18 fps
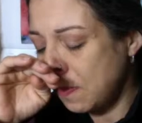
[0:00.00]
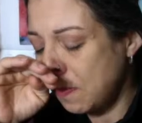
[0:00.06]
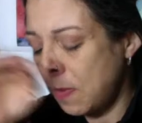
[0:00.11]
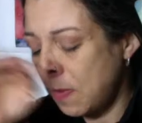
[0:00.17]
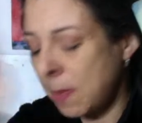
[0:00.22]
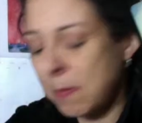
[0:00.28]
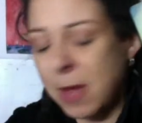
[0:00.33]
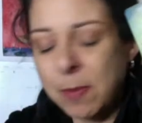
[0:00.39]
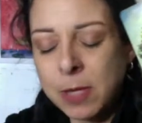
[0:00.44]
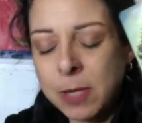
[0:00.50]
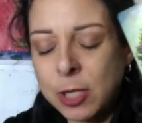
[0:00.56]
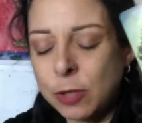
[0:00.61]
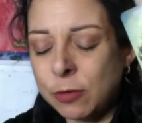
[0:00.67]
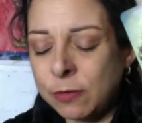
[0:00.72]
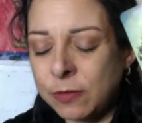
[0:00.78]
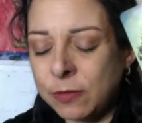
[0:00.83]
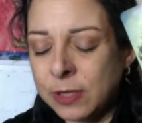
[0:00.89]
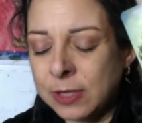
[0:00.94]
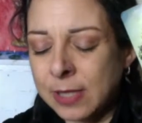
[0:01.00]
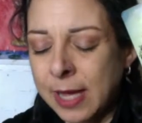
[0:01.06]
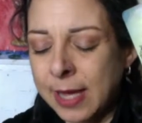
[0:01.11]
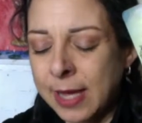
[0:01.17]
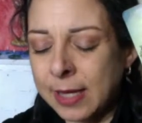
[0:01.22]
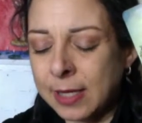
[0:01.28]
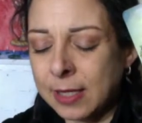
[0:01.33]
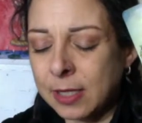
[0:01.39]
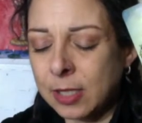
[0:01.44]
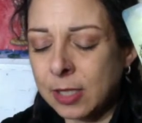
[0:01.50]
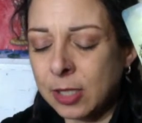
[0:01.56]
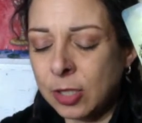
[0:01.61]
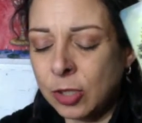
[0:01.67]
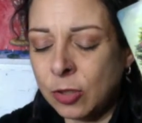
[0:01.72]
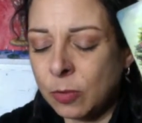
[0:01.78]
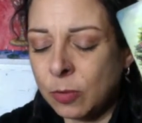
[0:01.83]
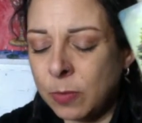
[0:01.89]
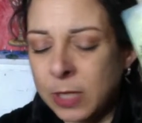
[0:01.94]
but maybe you feel like
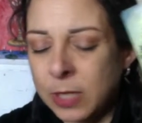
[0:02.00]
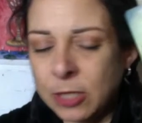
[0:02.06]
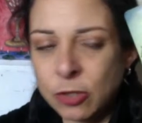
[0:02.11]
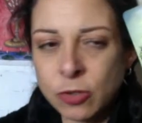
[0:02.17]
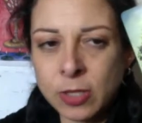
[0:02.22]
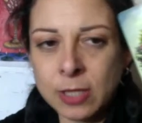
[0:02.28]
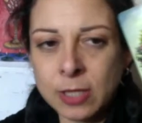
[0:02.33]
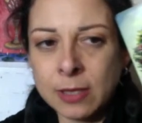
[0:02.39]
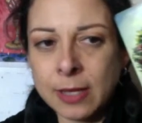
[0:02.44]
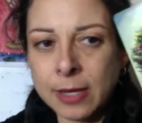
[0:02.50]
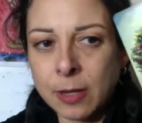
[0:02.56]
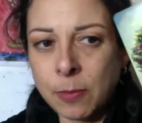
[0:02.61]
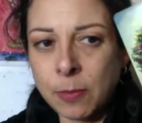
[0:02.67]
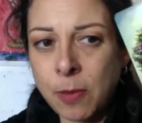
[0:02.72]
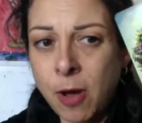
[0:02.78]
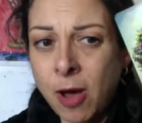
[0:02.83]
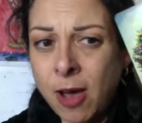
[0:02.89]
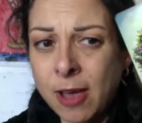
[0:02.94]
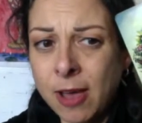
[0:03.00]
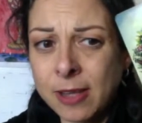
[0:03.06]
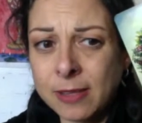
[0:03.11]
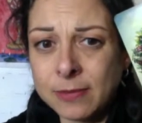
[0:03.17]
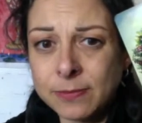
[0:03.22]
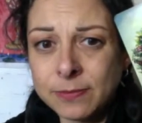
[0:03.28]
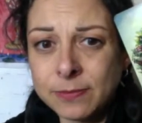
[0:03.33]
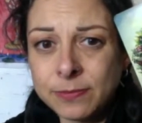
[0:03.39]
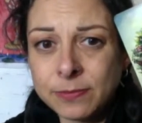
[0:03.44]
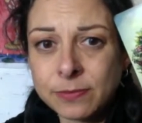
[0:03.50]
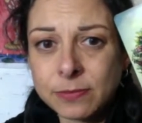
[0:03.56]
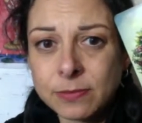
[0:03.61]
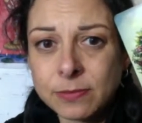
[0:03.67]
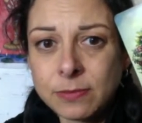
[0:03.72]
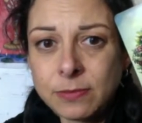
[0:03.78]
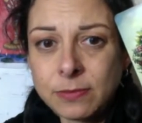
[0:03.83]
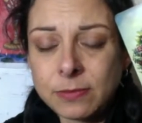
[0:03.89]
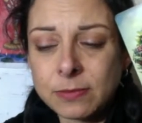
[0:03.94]
you're being treated like a pawn
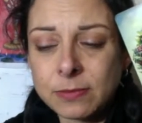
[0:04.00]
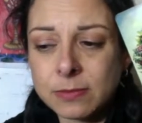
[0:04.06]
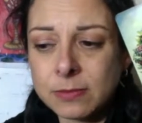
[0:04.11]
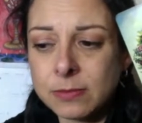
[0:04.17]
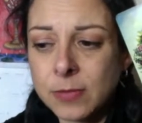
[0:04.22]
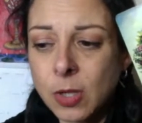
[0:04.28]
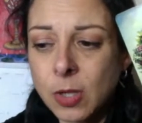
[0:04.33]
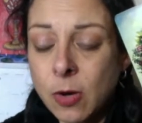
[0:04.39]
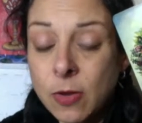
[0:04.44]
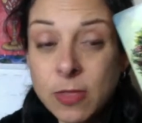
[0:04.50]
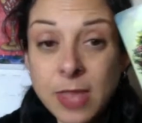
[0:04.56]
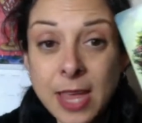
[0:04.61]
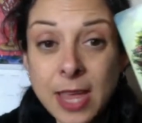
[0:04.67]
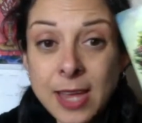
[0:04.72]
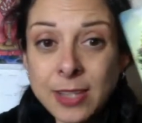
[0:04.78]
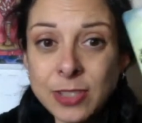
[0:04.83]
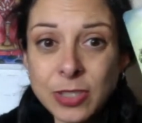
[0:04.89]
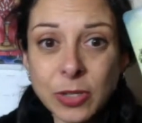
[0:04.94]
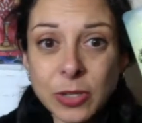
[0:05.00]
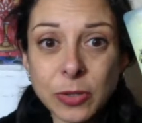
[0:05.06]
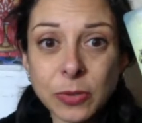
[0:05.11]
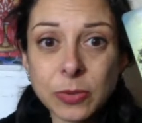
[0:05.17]
or they do.